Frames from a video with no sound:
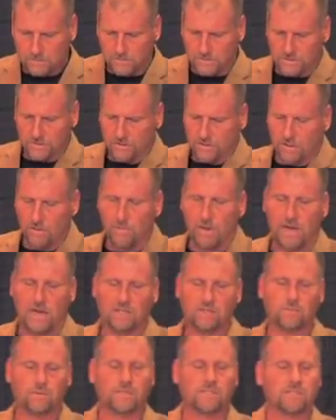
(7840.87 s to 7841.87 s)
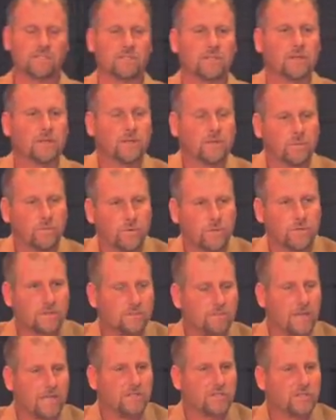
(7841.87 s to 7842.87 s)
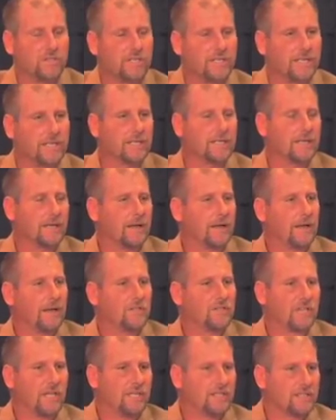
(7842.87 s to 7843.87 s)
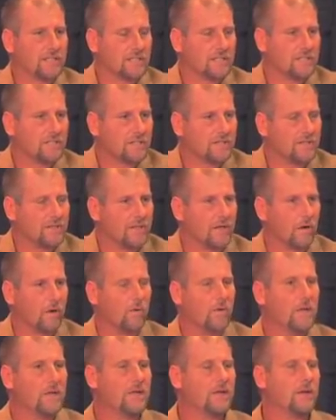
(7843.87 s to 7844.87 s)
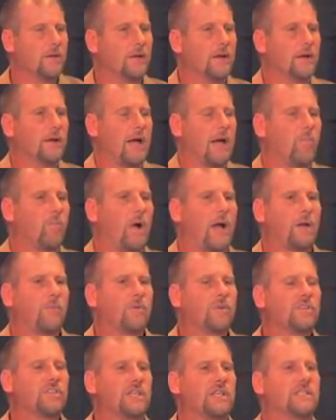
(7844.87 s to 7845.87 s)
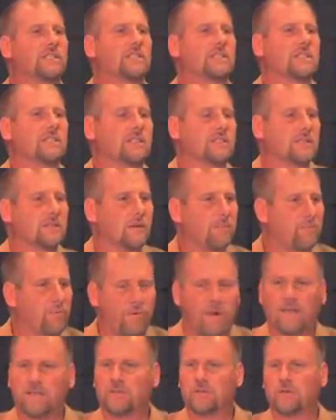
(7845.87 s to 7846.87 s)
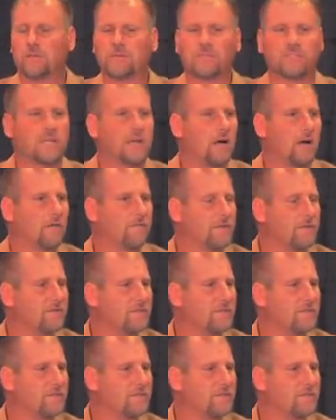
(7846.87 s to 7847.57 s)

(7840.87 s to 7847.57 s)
Mr. Tabash was mentioning Jesus. You know, why would Jesus pray to himself?